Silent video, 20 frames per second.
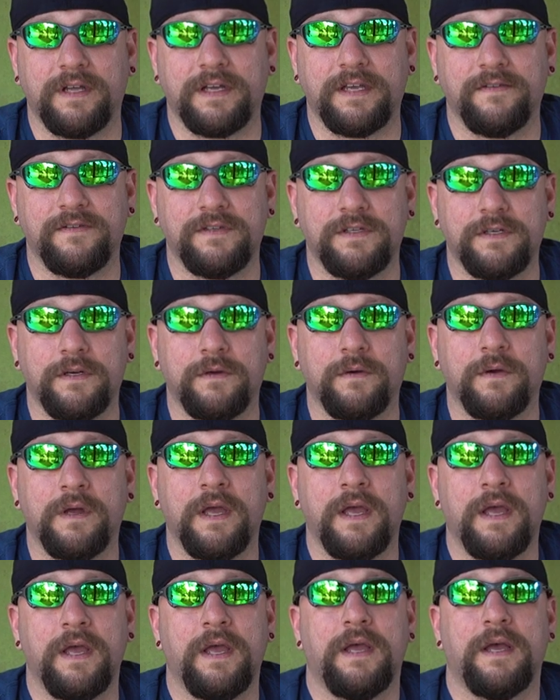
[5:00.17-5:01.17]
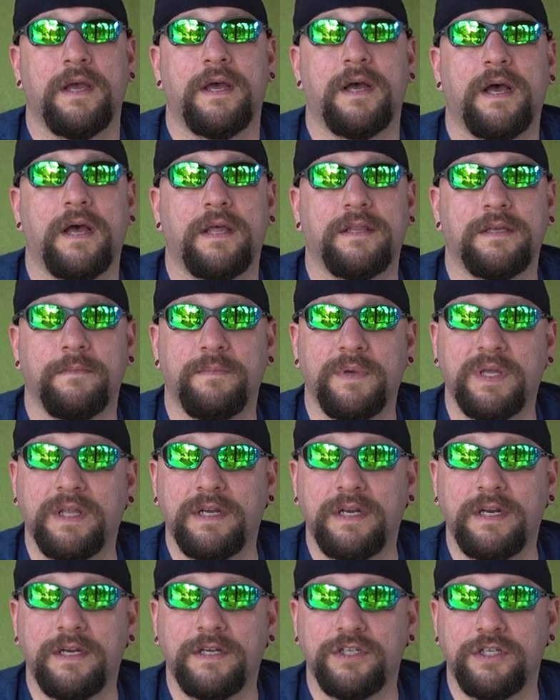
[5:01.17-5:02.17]
gives you the
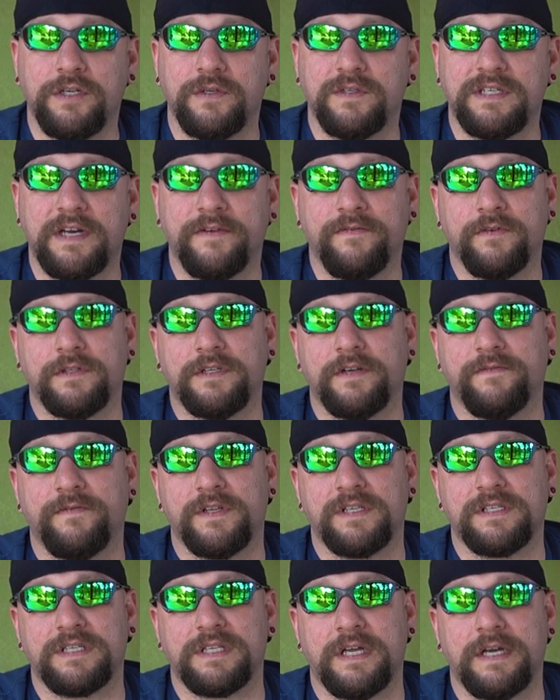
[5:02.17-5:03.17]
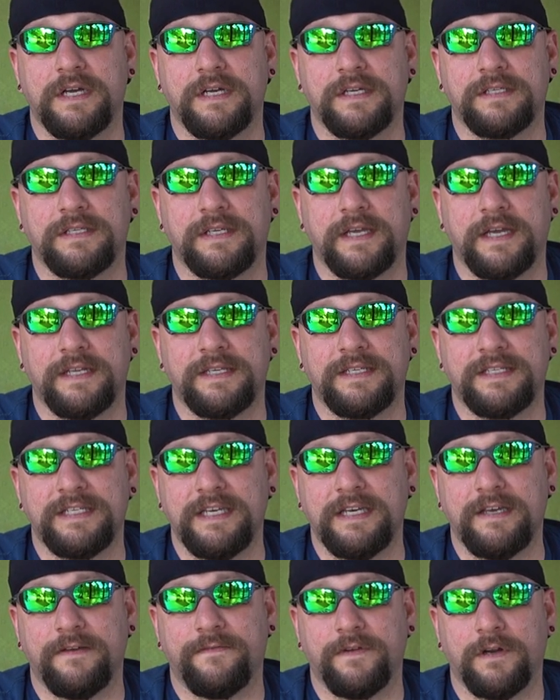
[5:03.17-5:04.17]
ability to shoot several different slugs and
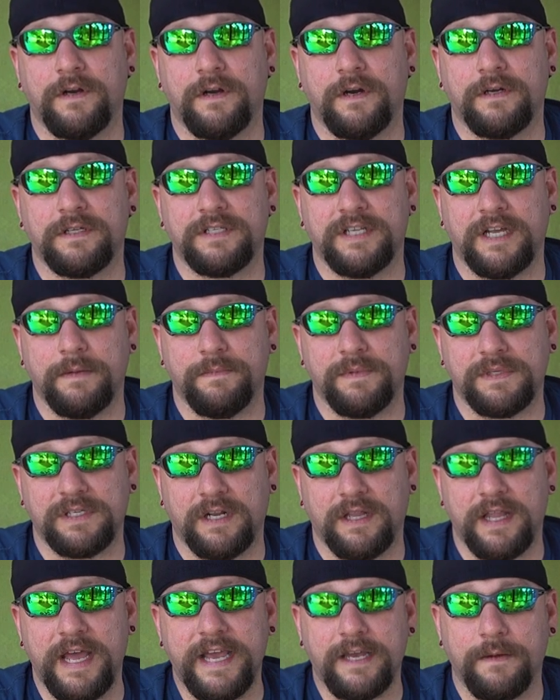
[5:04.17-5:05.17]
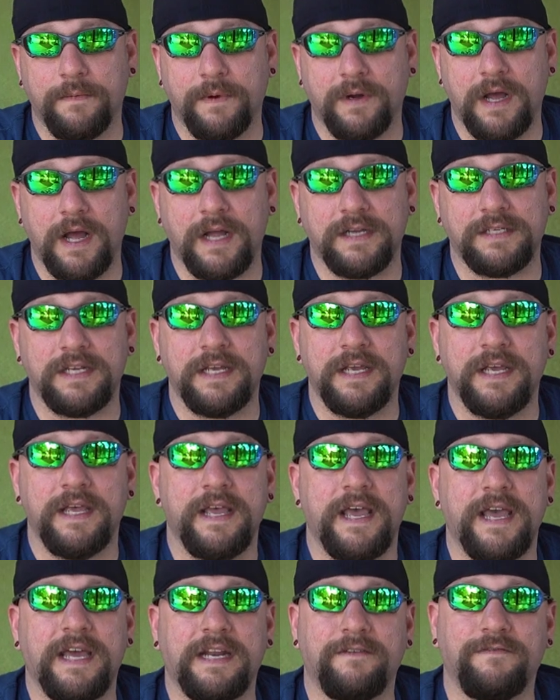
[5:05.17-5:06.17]
see if your setup is going to like them or not.
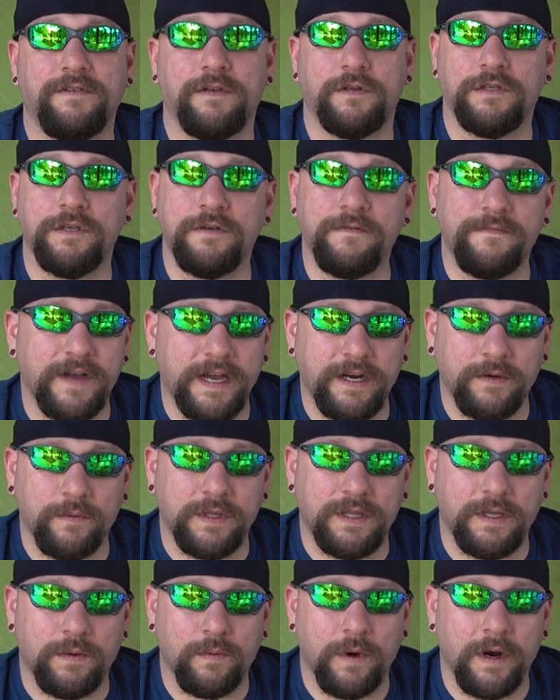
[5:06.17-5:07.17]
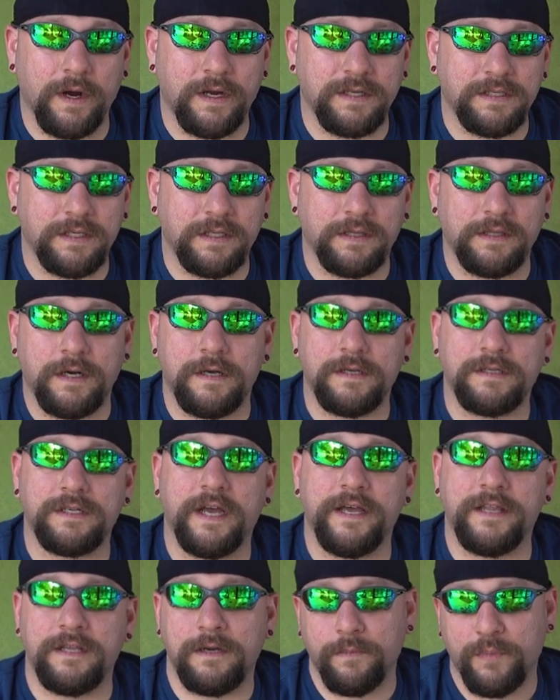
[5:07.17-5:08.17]
And if you do find one that works, there's
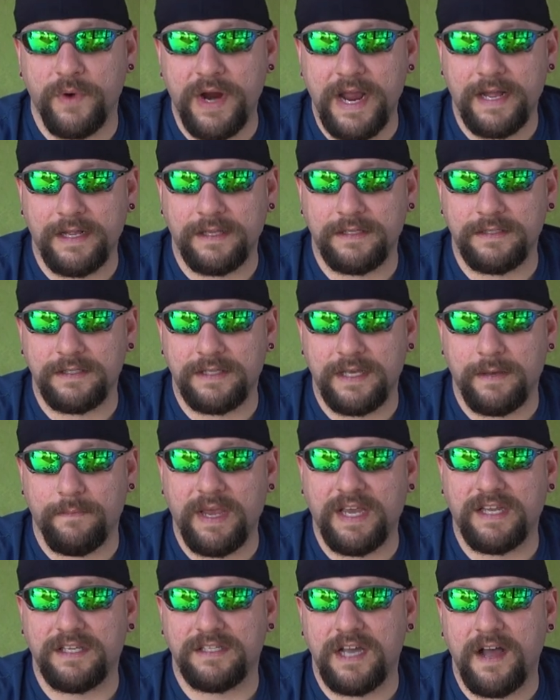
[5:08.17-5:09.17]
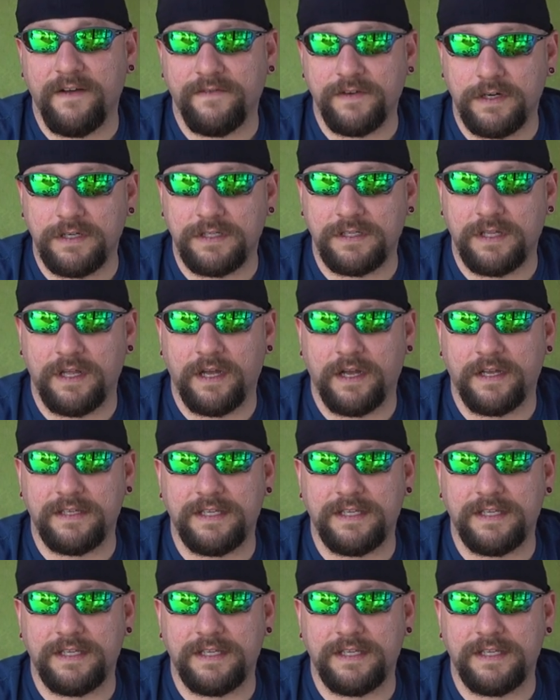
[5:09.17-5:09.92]
other brands that make softer slugs